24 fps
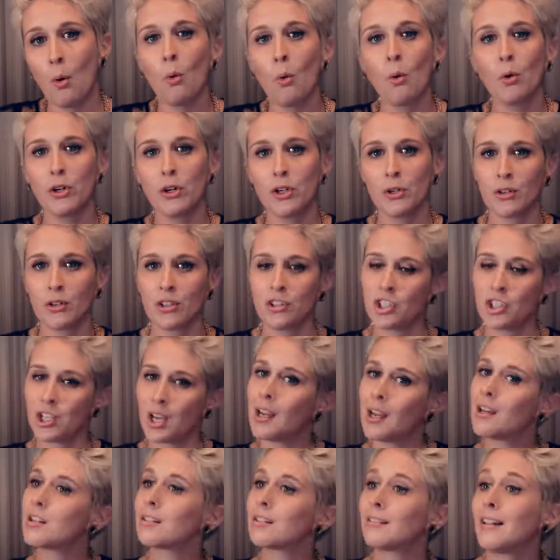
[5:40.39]
or you can
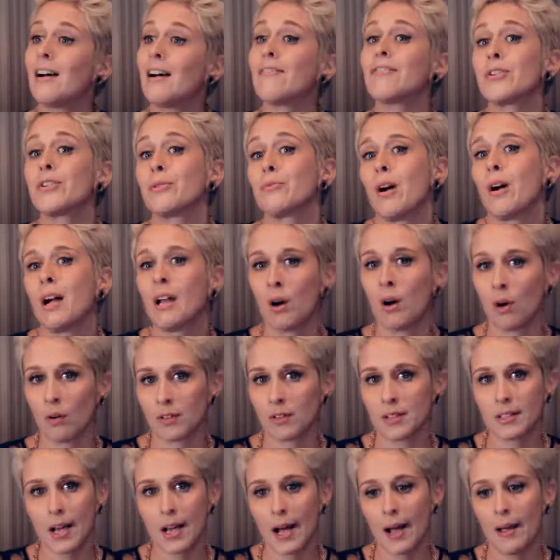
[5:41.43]
change left to right over
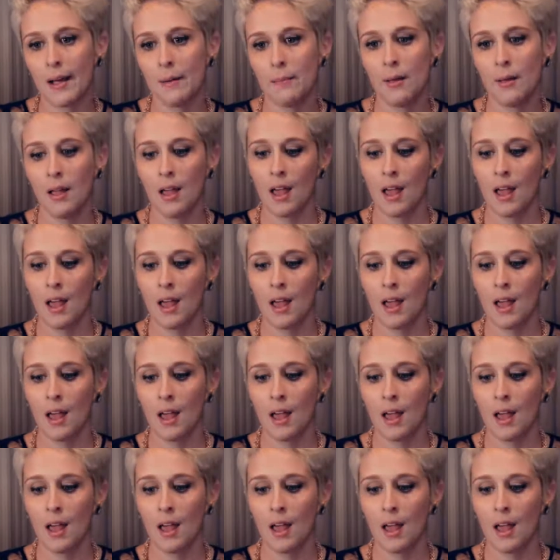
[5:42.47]
time.